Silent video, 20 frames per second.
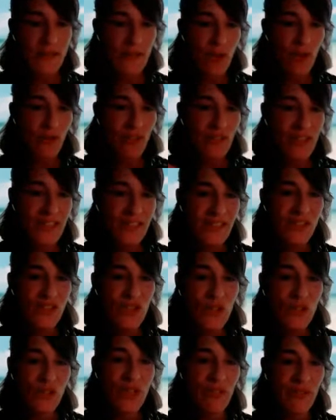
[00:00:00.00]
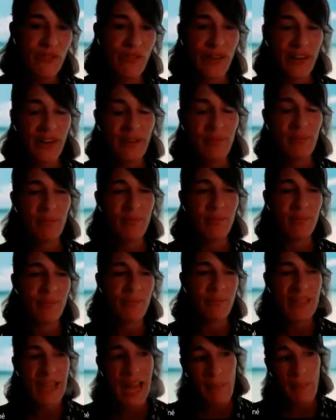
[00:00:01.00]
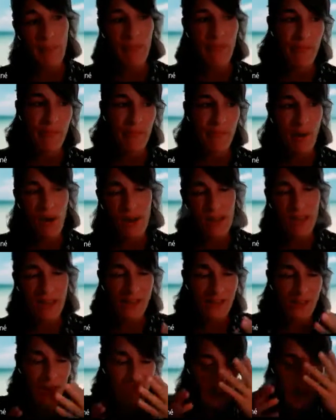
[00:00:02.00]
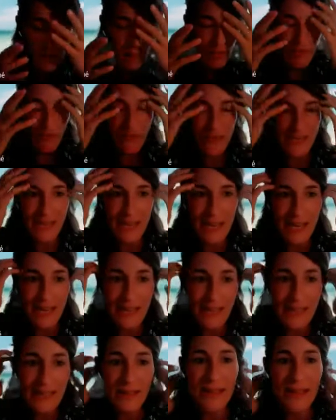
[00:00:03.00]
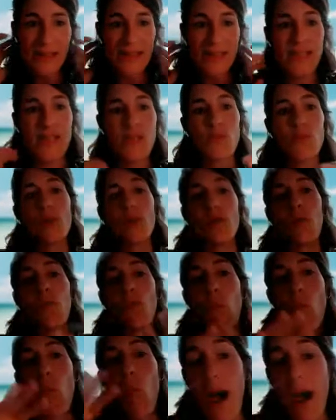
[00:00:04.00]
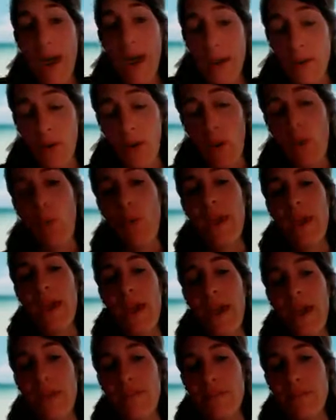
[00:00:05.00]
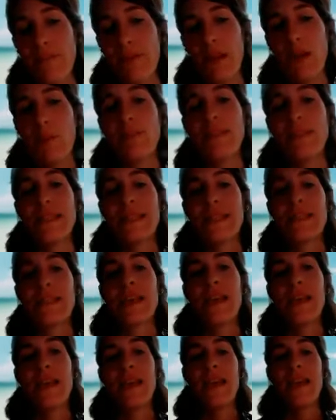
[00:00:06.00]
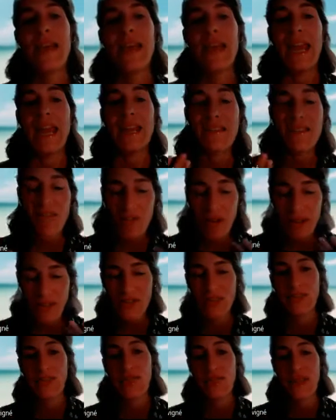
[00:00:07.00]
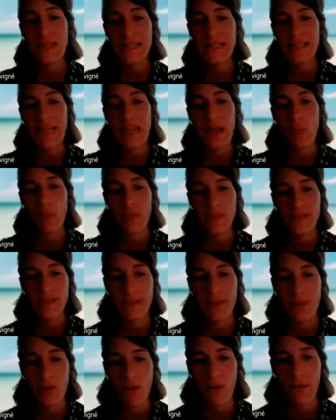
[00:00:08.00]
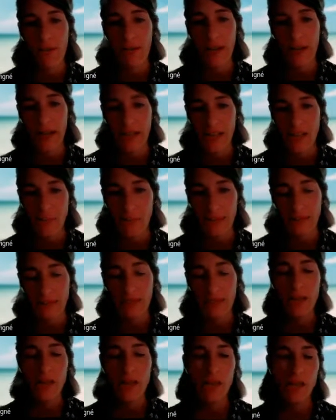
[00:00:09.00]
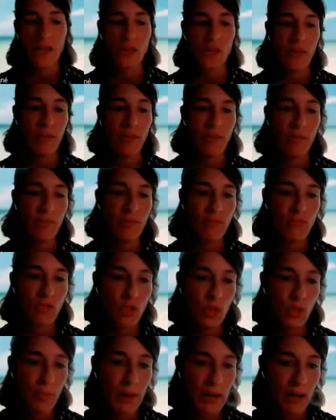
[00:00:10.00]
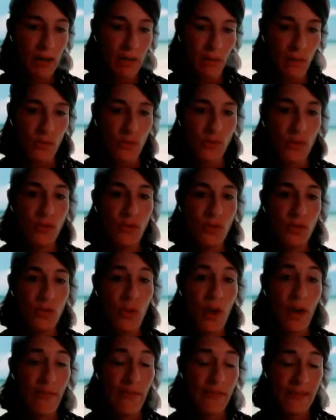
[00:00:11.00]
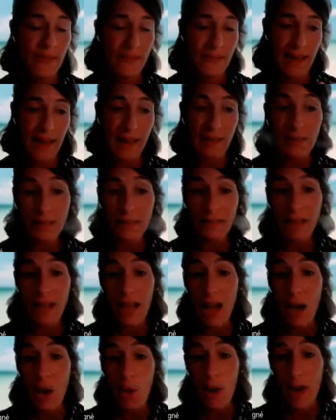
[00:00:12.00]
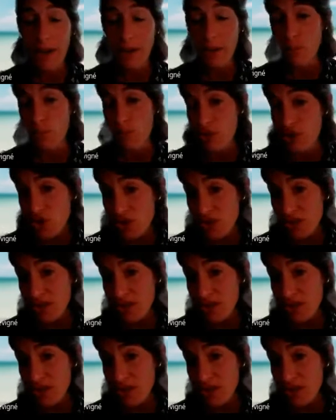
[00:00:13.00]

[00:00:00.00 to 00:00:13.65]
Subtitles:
on these two different type of projects or type of studies, this is why we have developed this integration of LCA with stakeholder engagement. So two main goals: to understand how an emerging